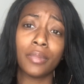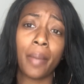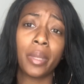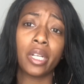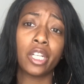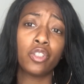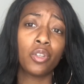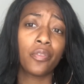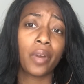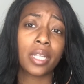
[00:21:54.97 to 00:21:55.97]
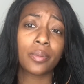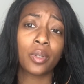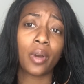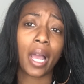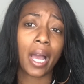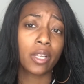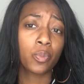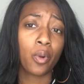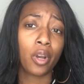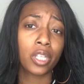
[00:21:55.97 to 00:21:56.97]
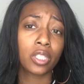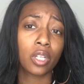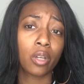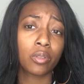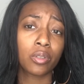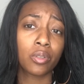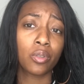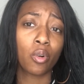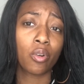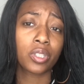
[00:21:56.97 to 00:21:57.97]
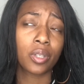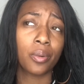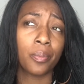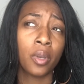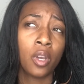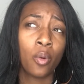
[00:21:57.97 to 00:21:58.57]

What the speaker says: I mean, unless you can find some little house parties to go to or some,